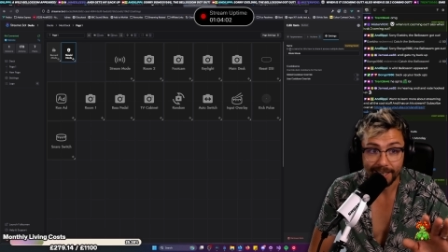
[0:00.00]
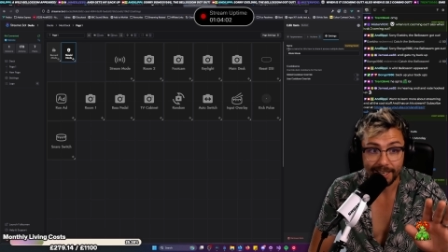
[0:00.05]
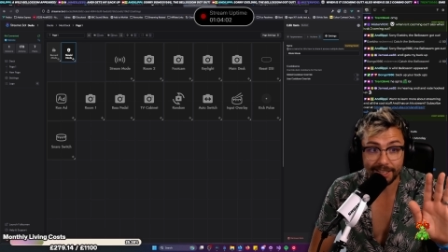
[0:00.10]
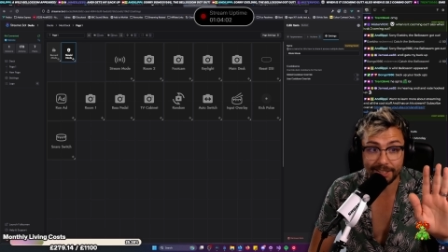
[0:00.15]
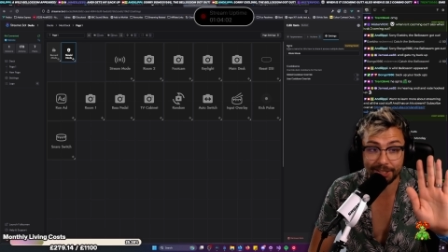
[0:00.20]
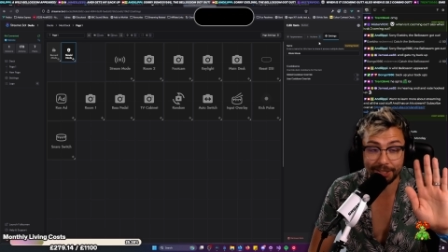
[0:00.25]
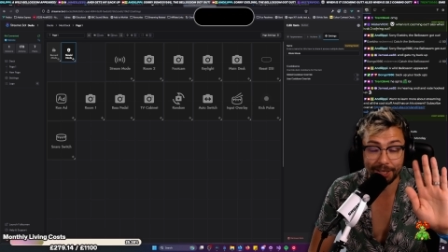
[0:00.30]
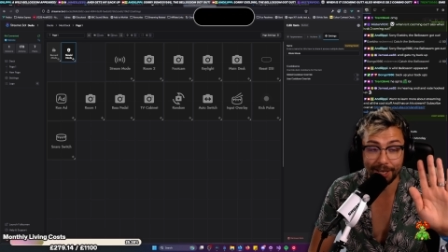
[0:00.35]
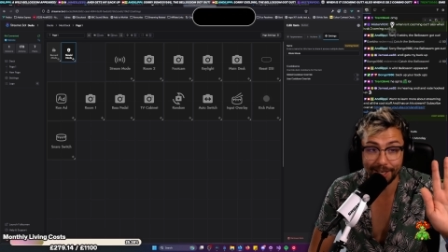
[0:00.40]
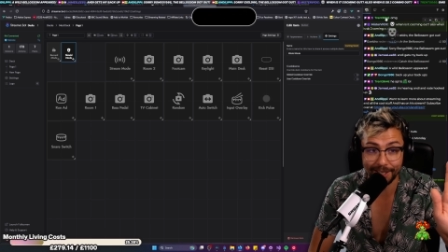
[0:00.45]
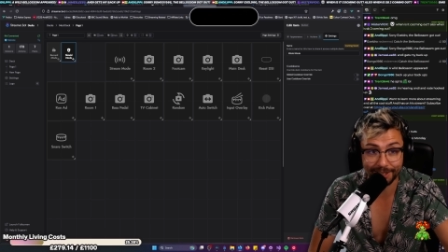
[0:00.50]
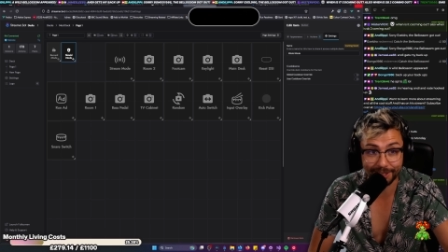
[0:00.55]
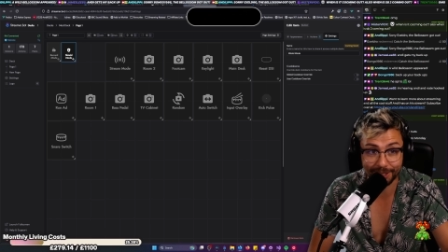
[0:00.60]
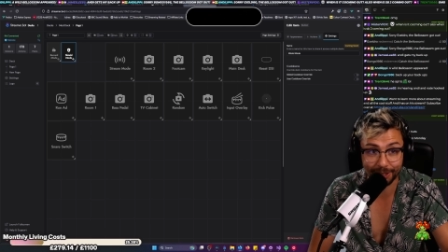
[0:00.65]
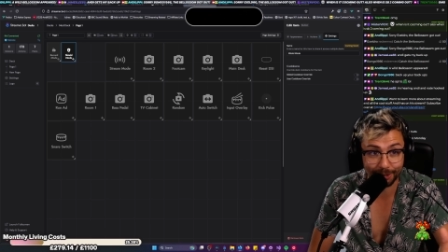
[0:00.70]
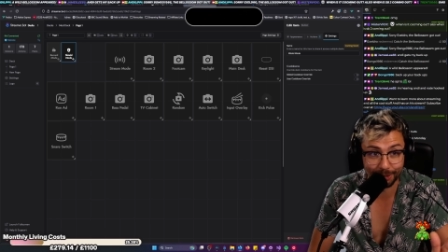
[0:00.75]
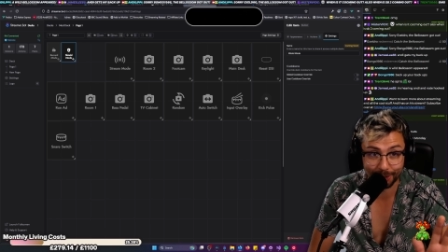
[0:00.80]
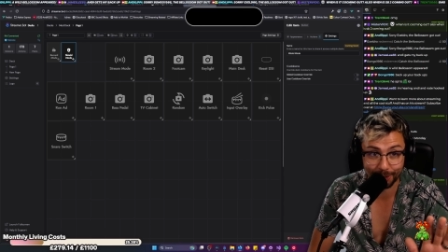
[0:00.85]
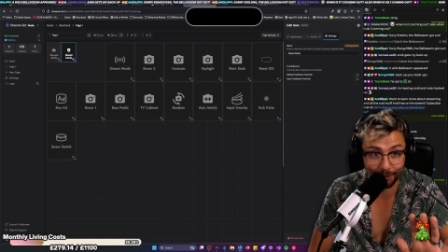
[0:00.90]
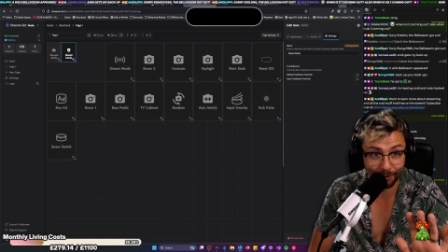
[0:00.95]
It's
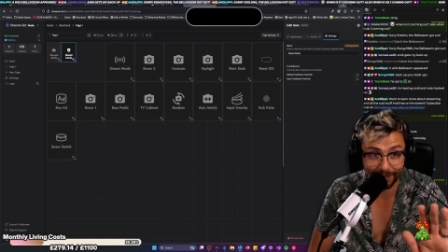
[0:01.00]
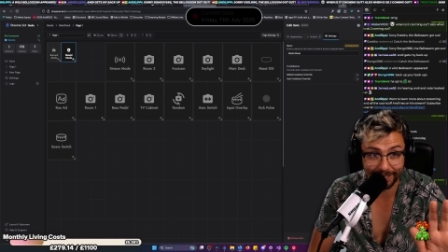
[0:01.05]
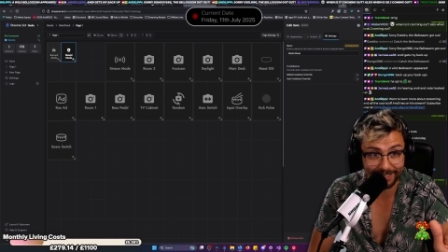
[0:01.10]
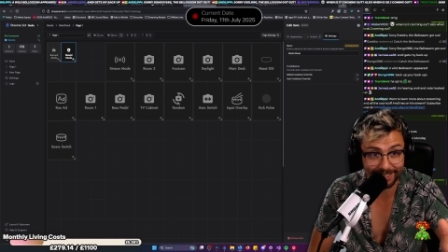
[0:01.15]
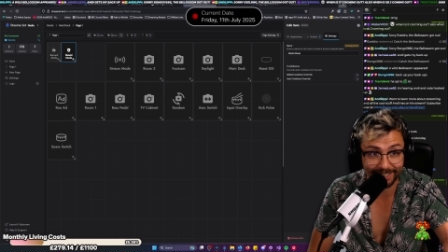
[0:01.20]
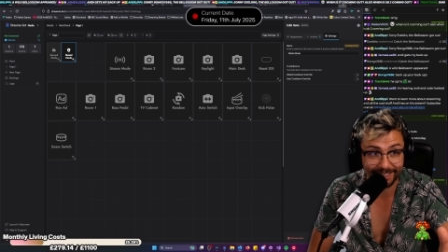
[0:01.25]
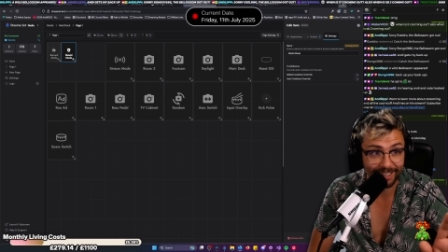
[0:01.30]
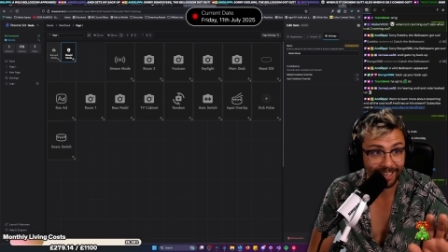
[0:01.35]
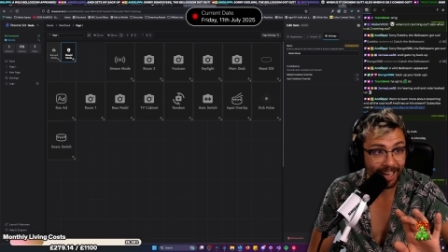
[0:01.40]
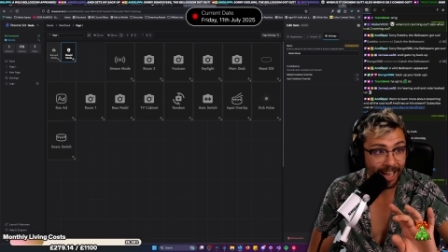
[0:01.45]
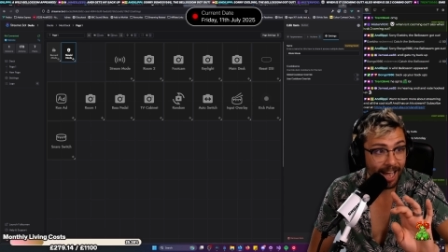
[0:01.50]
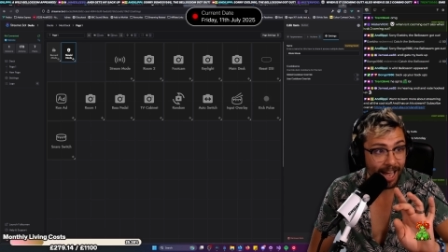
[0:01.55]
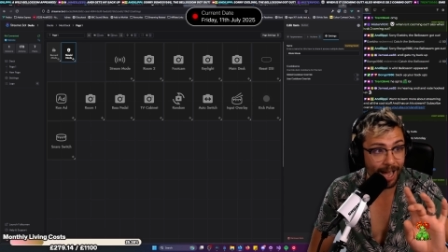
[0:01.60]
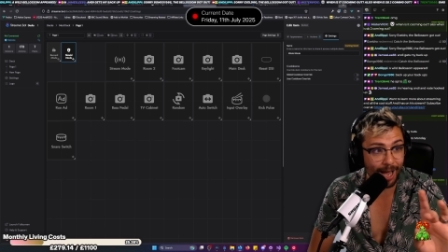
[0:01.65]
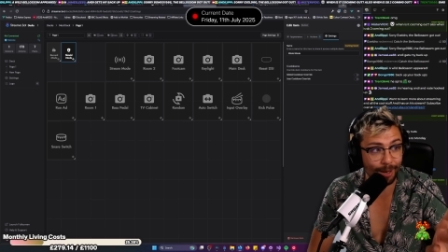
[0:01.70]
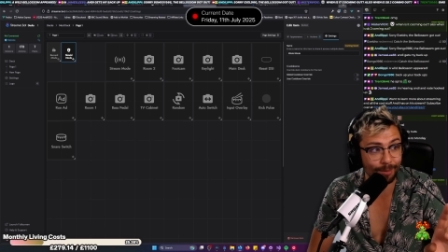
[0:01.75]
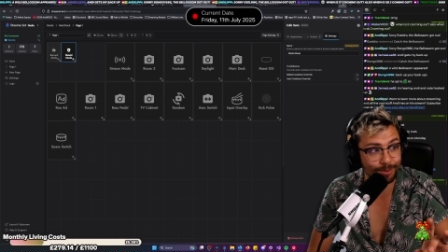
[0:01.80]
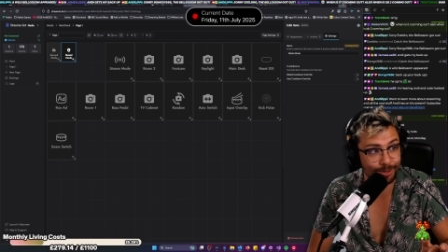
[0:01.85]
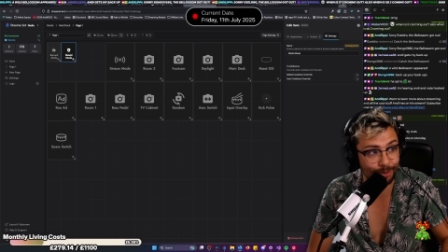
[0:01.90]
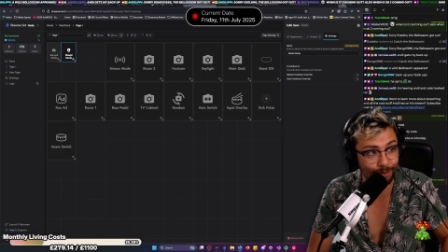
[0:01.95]
just crazy.
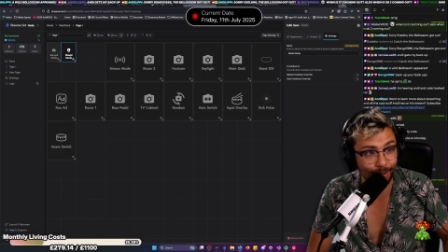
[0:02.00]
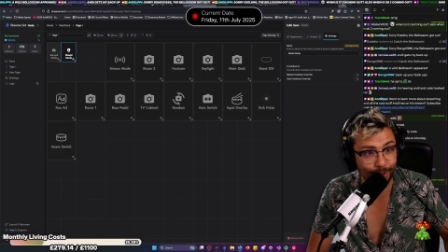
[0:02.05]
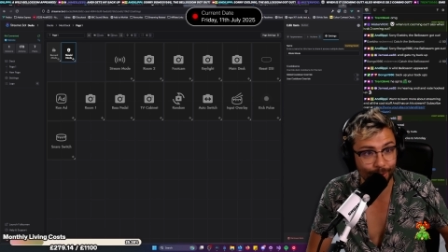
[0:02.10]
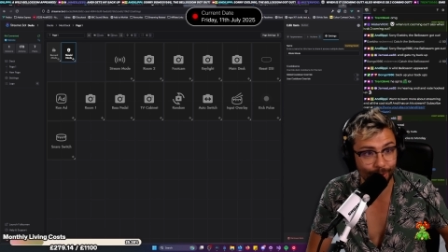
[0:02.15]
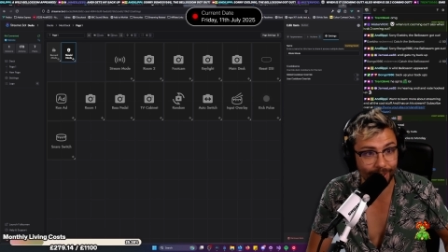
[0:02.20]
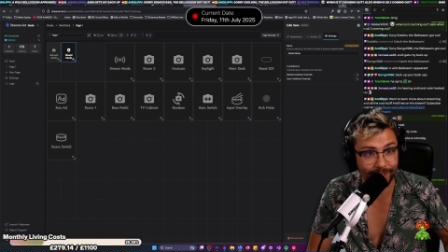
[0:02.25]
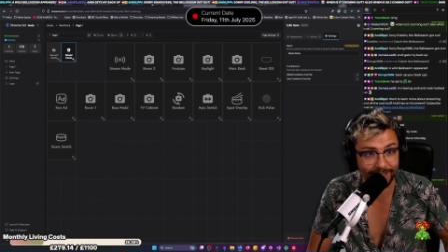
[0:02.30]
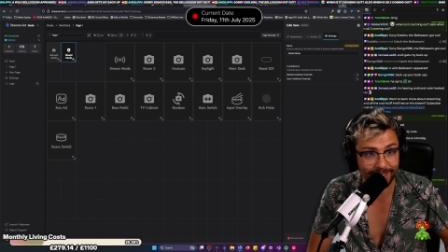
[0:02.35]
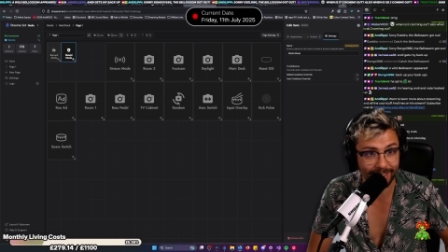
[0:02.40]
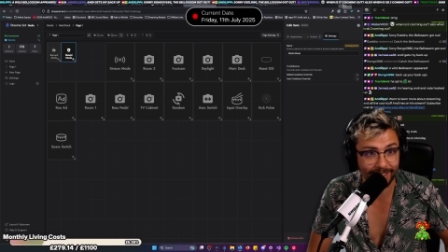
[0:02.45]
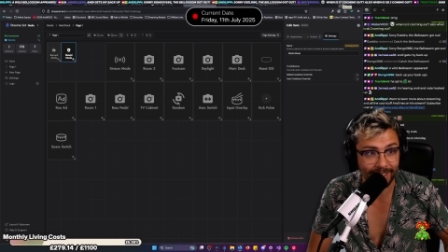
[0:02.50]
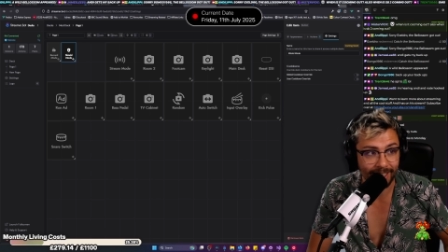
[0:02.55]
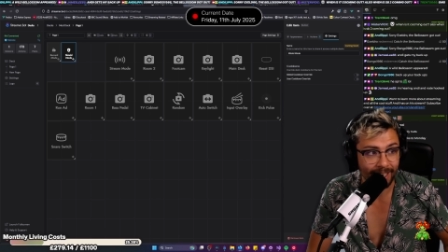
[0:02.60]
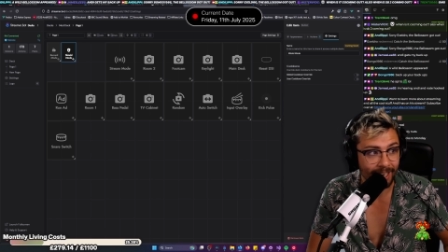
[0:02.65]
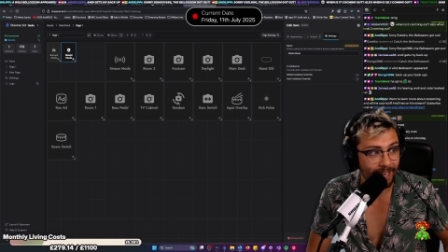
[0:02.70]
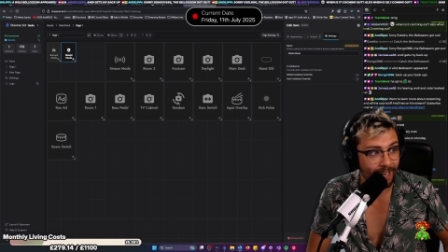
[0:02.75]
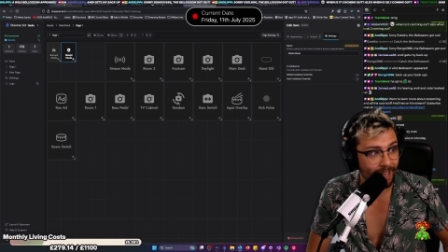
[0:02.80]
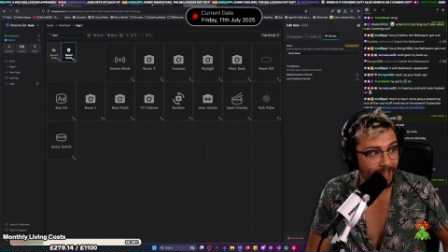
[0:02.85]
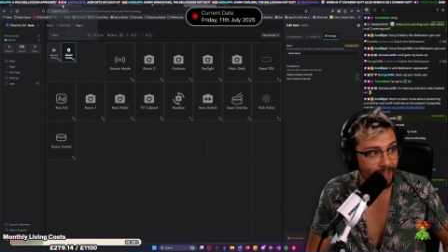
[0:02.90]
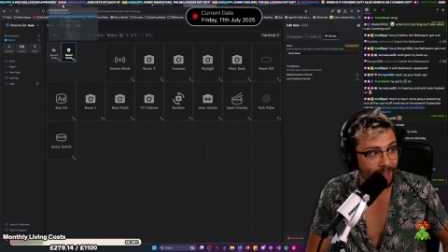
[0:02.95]
Absolutely crazy.
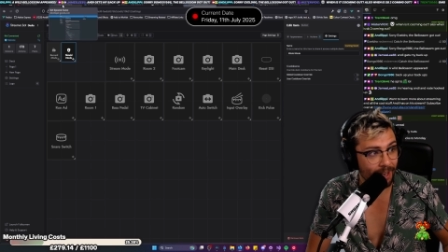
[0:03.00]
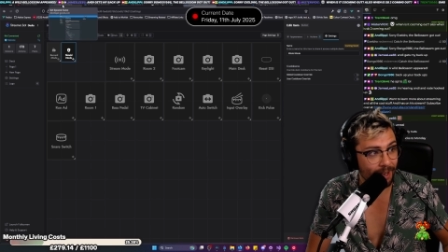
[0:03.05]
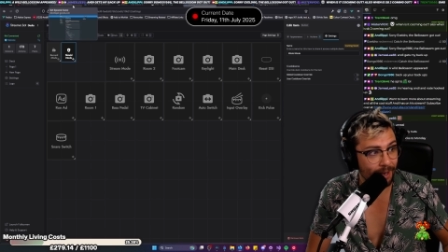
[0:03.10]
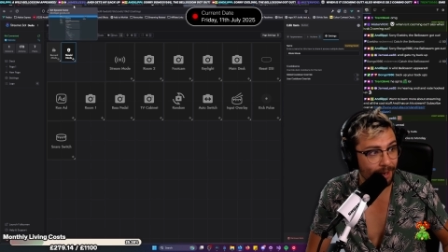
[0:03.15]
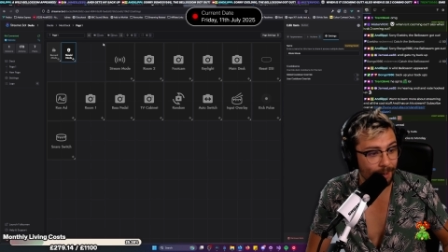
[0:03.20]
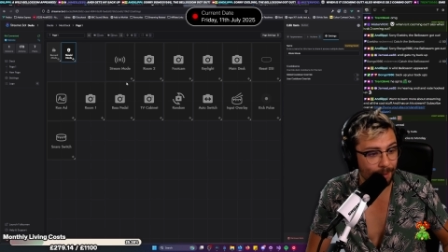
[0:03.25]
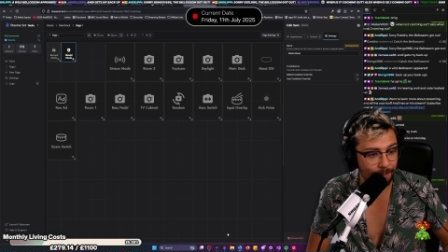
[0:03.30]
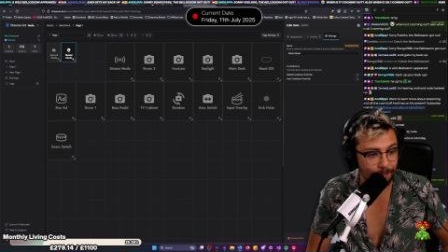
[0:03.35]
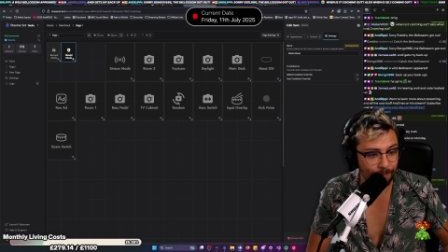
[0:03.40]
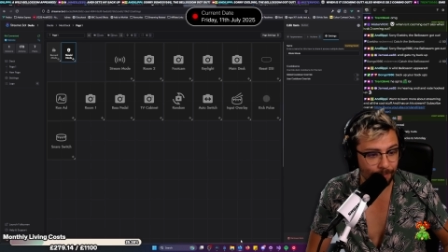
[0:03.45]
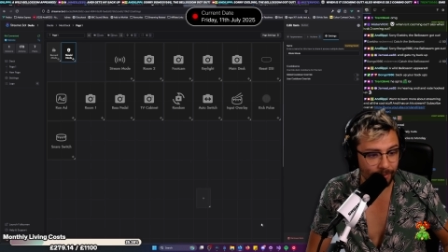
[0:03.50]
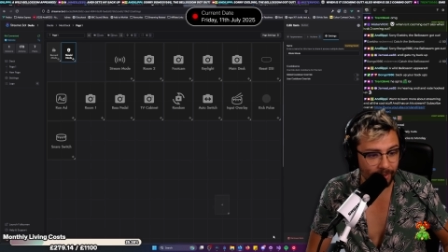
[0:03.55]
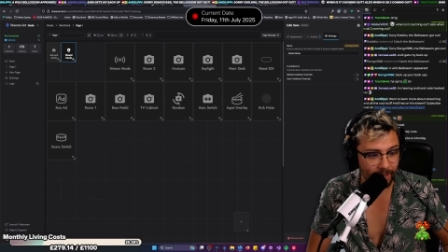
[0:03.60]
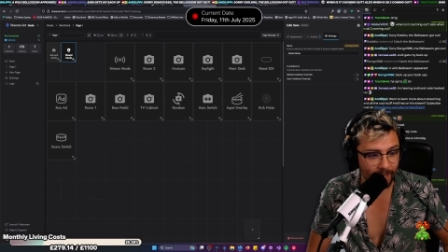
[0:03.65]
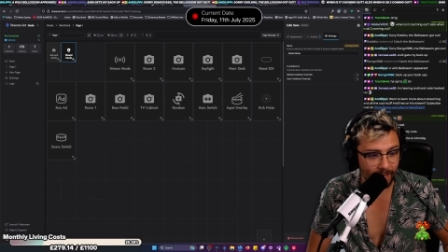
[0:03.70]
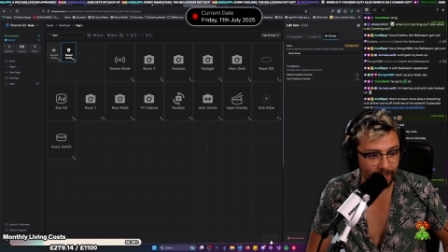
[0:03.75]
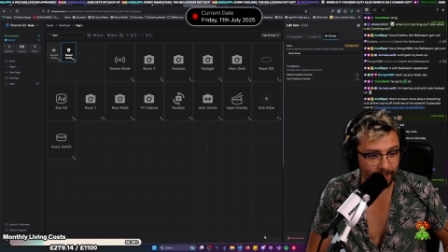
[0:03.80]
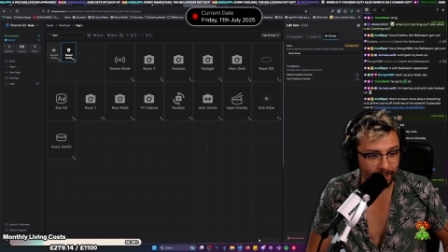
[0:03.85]
And